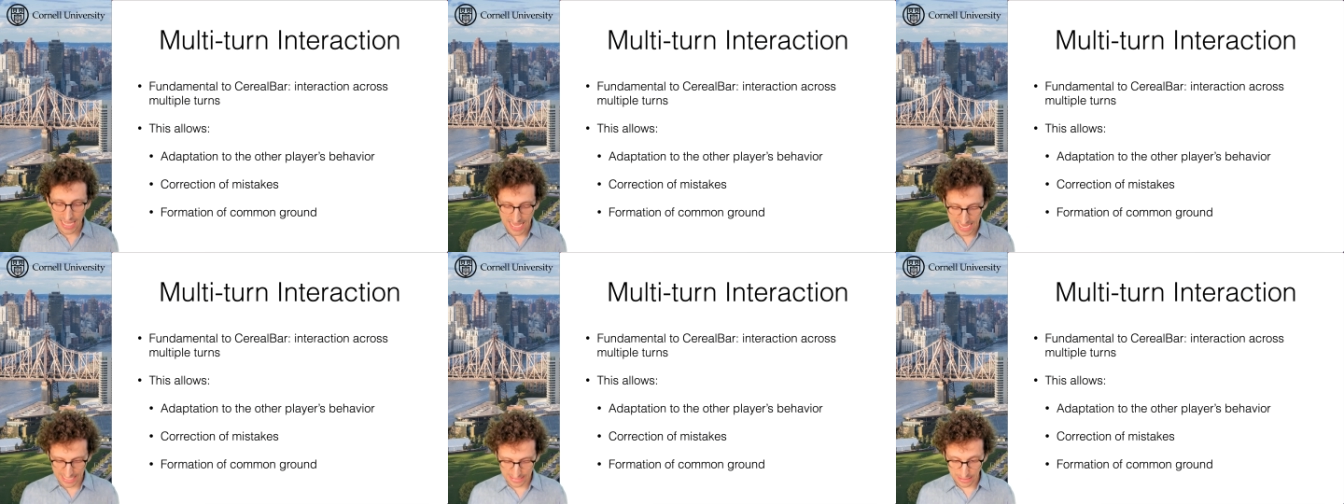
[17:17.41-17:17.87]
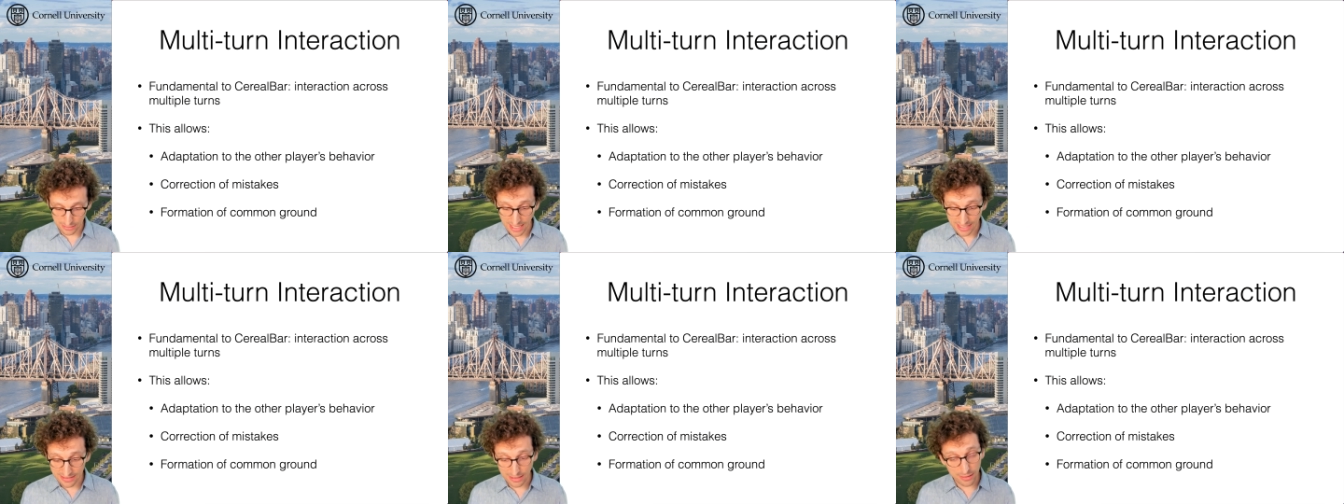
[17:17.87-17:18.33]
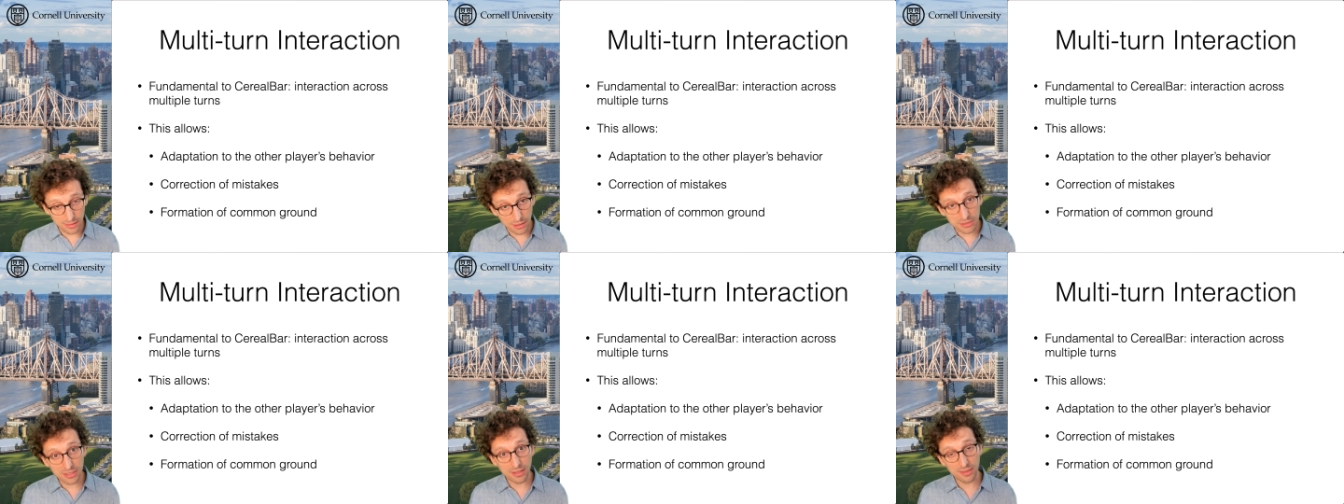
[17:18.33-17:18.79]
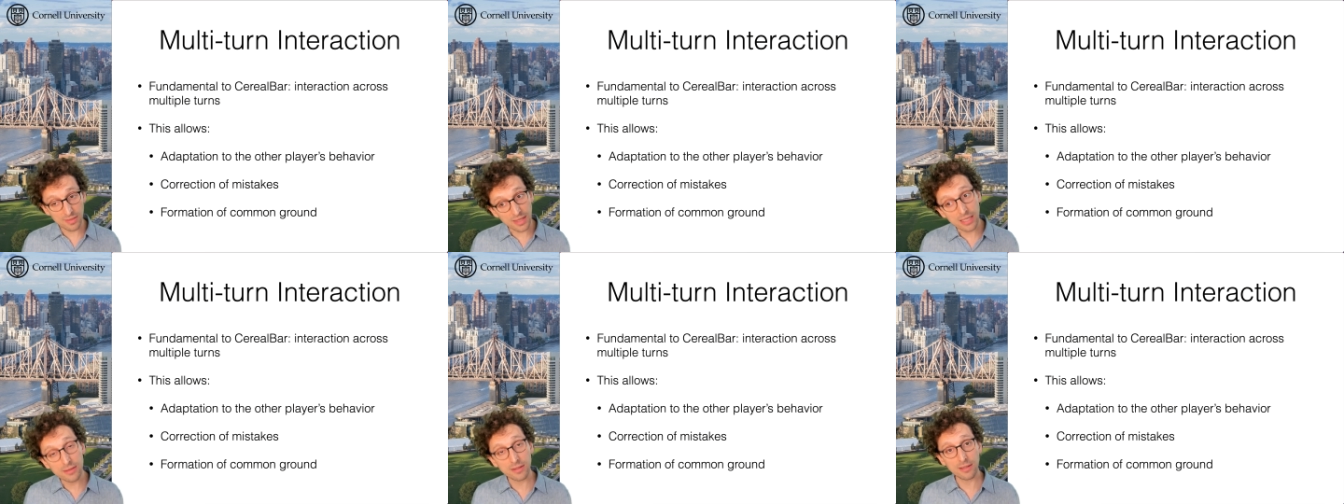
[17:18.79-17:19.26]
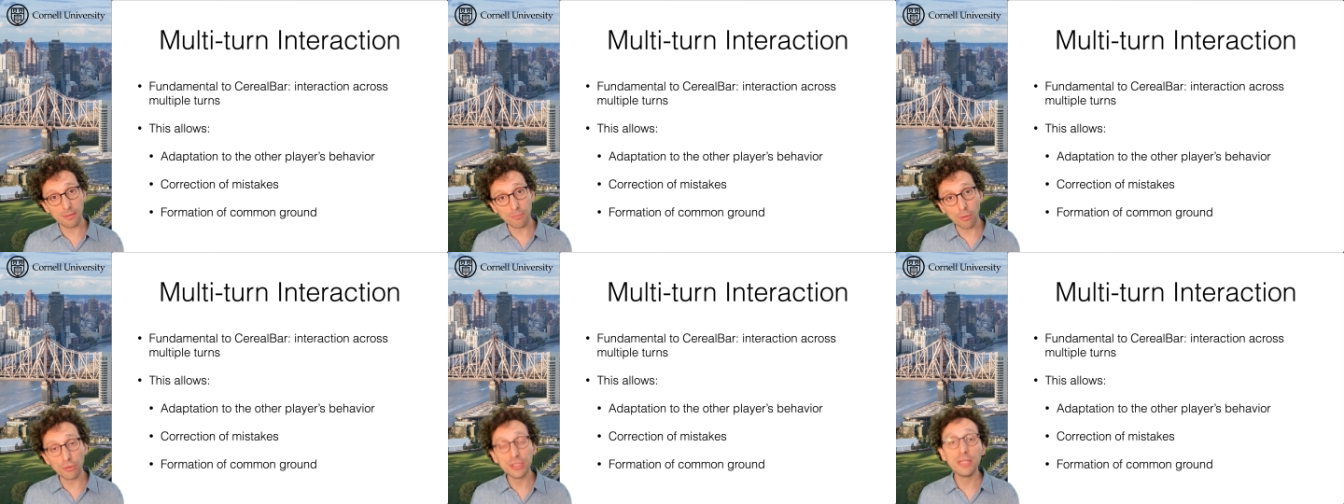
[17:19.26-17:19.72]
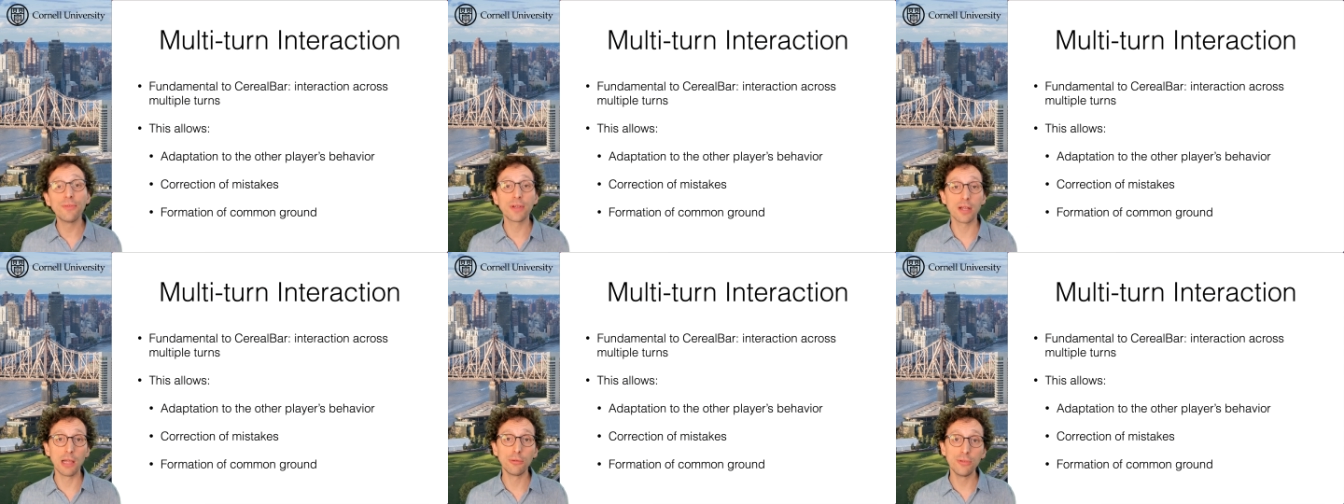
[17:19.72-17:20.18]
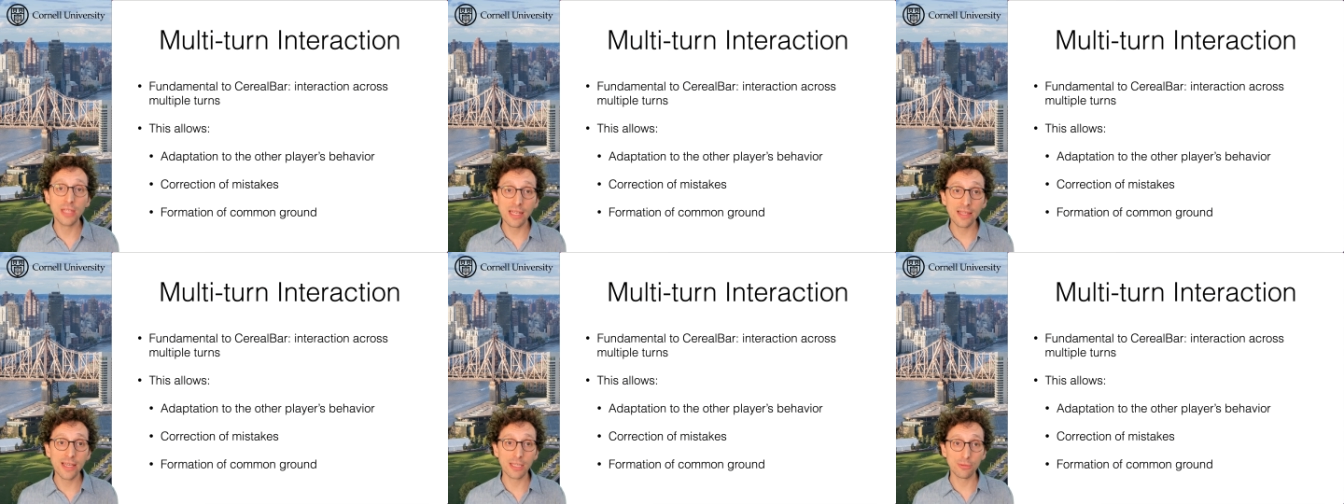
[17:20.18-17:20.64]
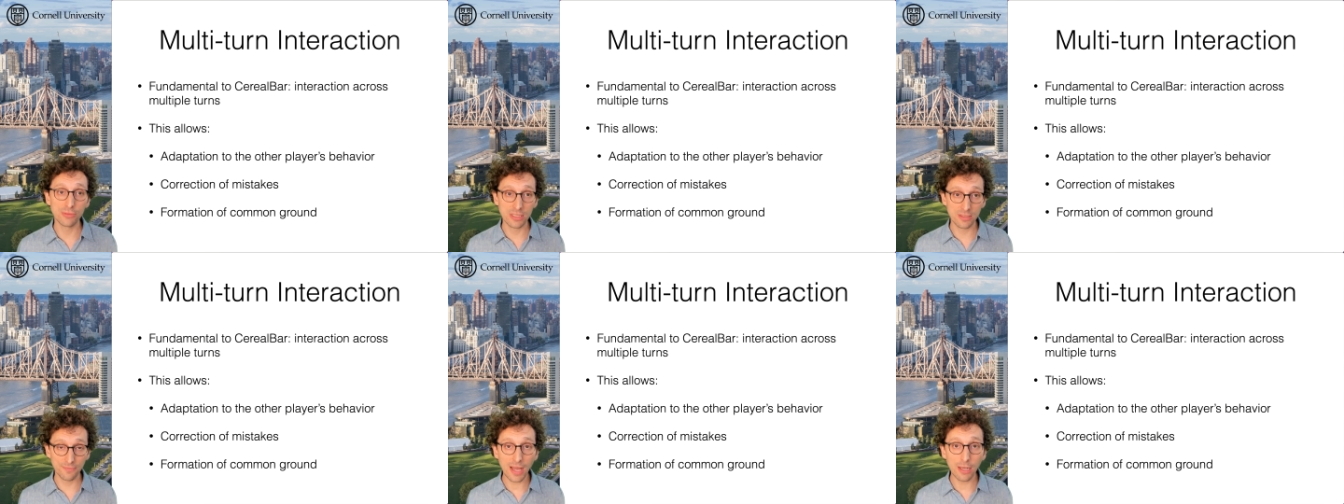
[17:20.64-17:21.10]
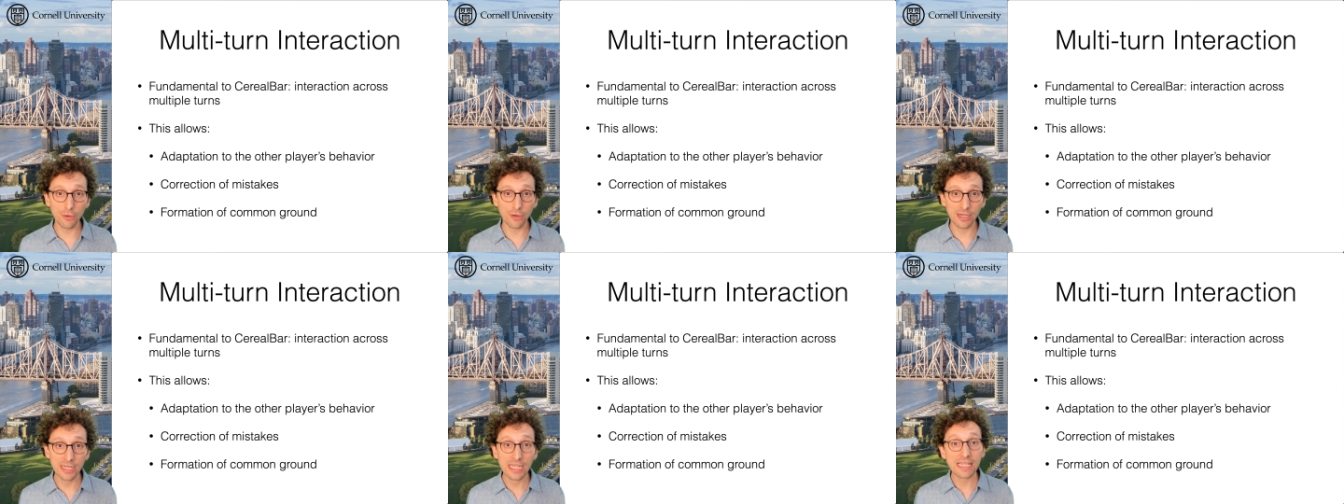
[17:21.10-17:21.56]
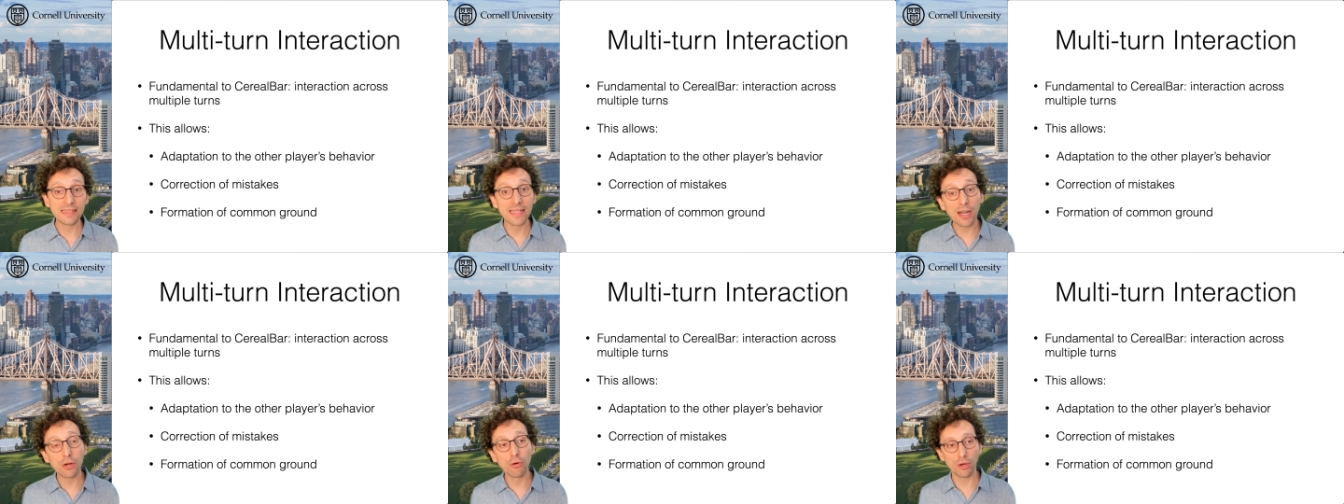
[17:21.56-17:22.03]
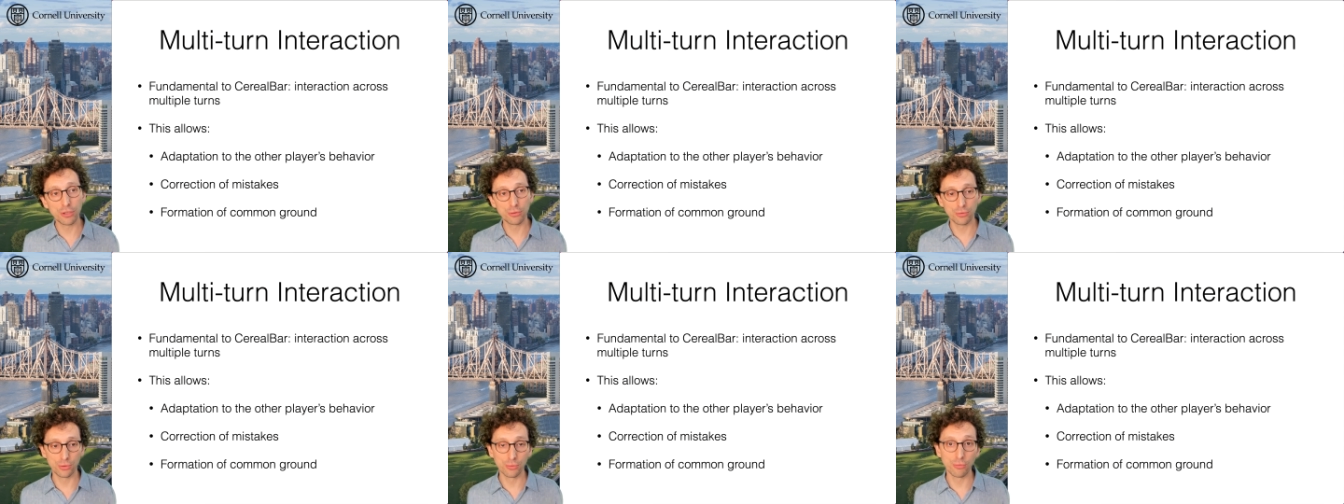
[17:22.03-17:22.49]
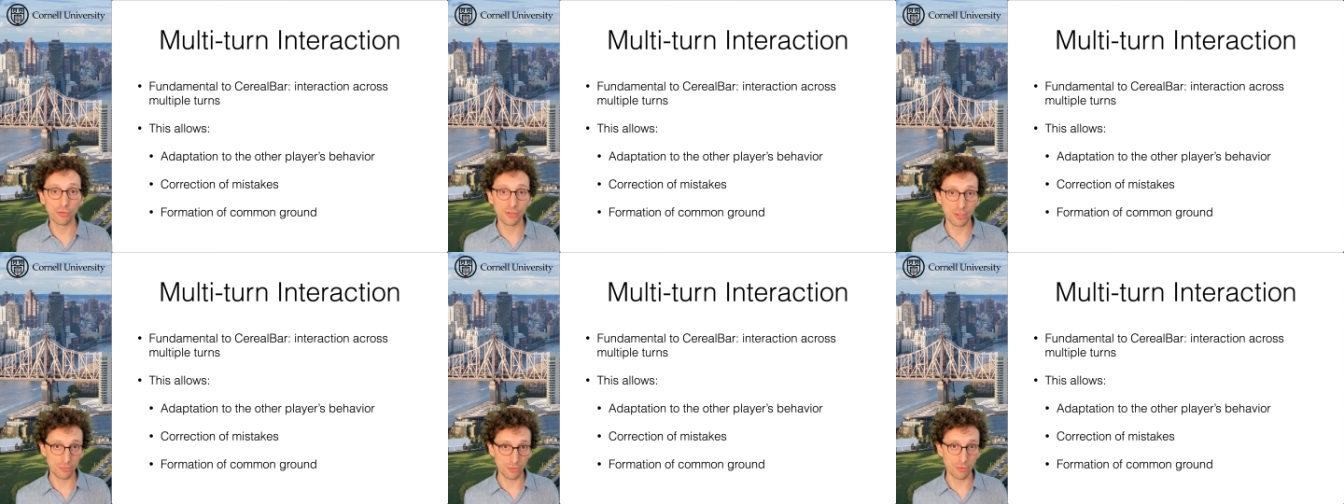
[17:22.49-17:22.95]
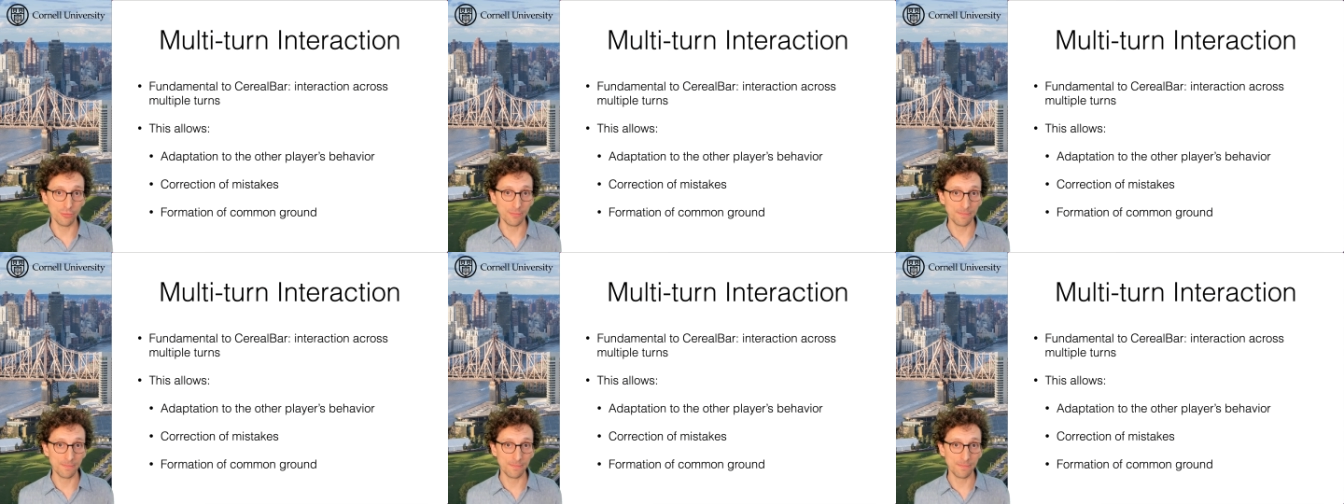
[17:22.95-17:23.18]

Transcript: and decide that certain things that are more difficult to delegate to this follower, they are going to do on their own.